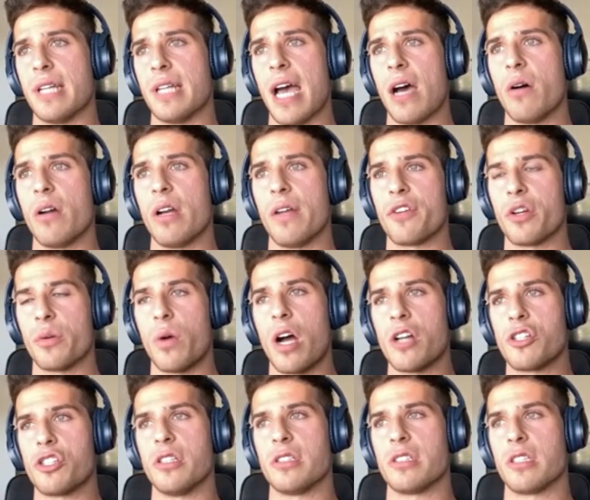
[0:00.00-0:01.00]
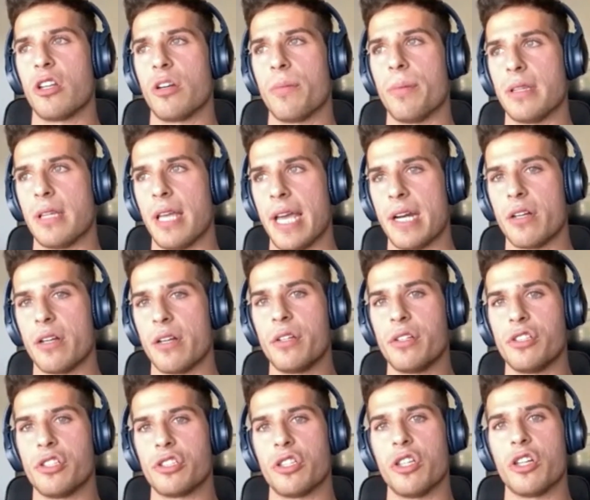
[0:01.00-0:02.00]
now. And if you're watching this a little bit later, you
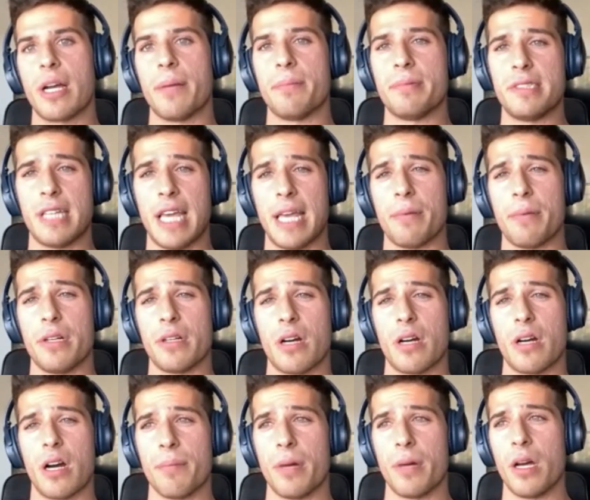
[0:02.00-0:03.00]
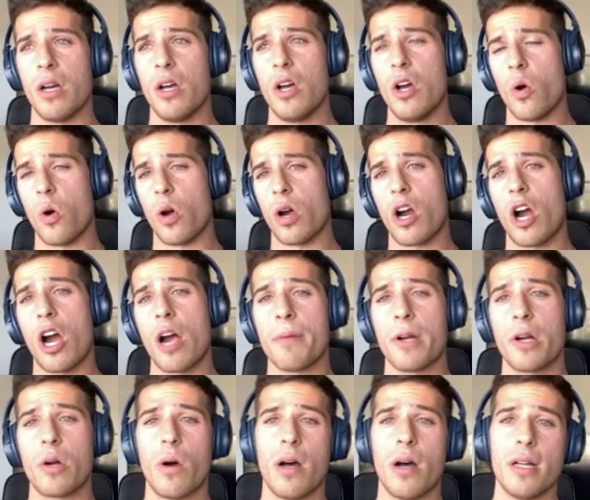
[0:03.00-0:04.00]
can just look up Sabin Karma or Karma
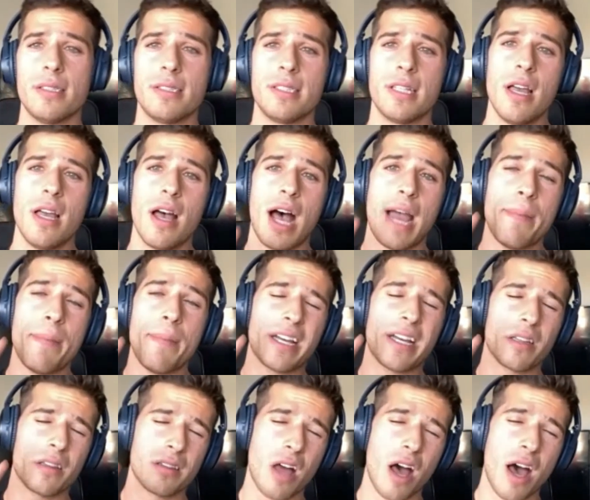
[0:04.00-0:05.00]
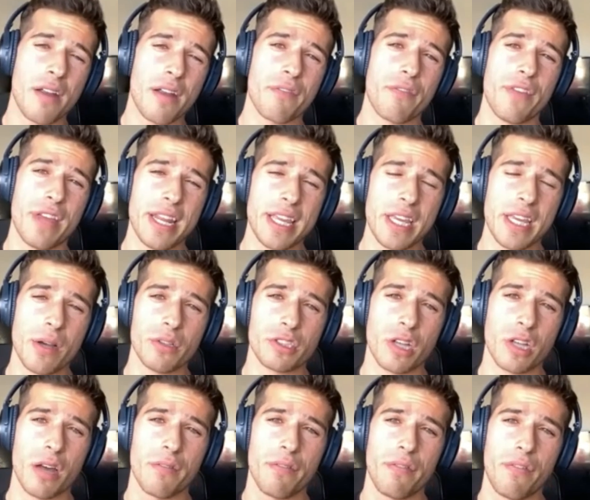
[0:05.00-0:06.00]
Quads. I make a lot of videos
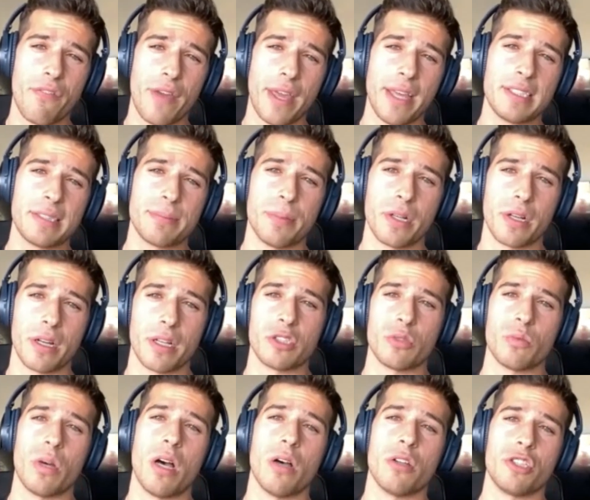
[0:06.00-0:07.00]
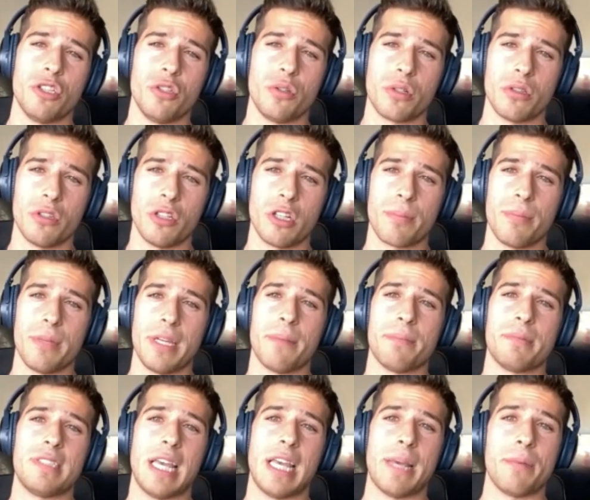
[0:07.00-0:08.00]
on Facebook as well. So you can look me
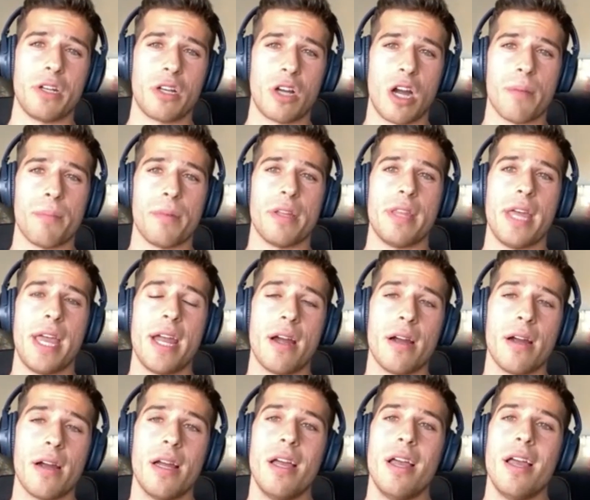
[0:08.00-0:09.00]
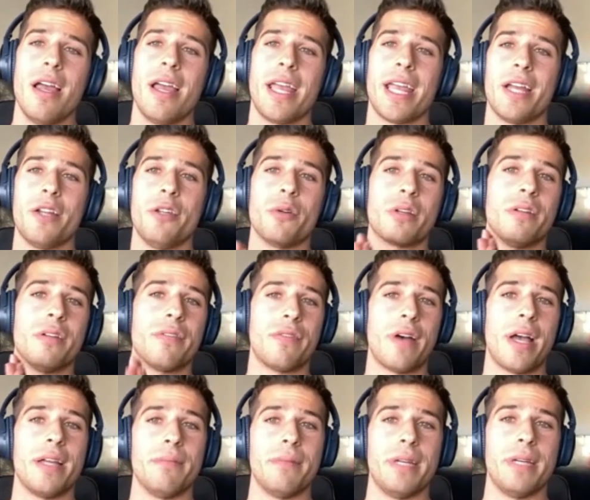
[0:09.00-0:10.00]
up, Sabin Karma, there. And you can
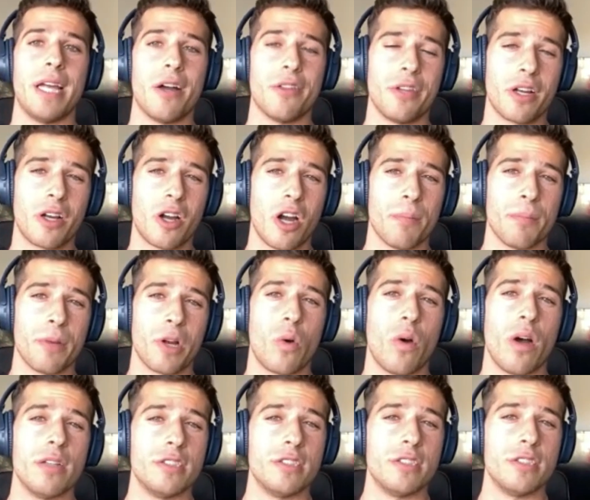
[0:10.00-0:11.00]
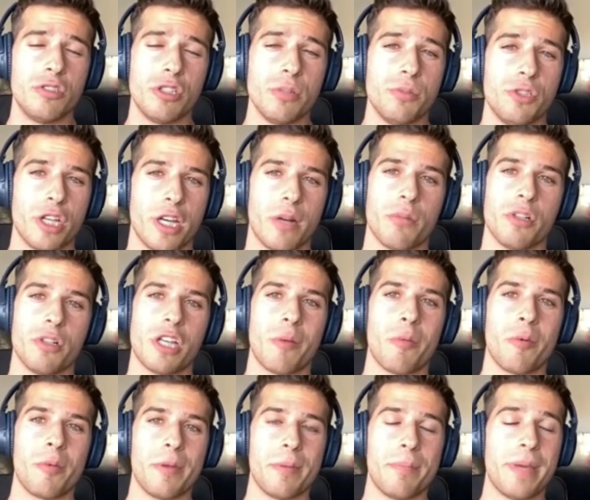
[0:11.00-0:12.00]
find me on the Karma Quads YouTube channel, which I
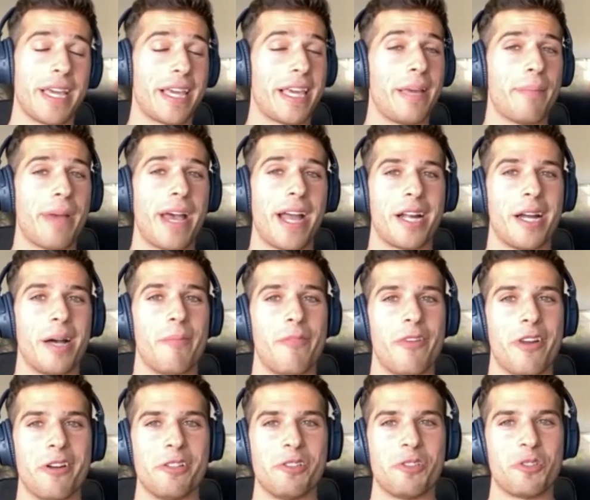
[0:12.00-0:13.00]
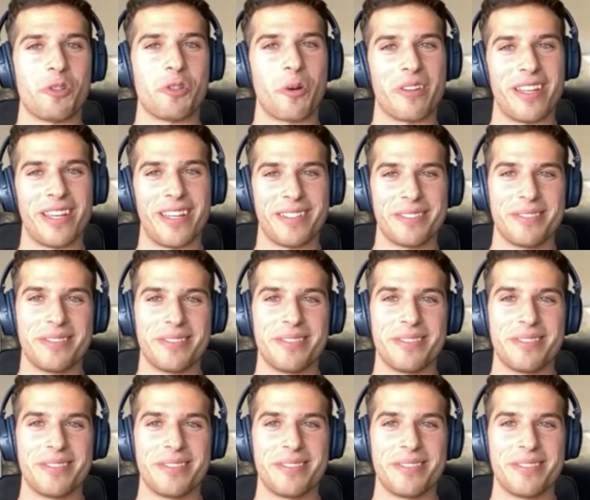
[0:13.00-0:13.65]
will be picking back up very shortly.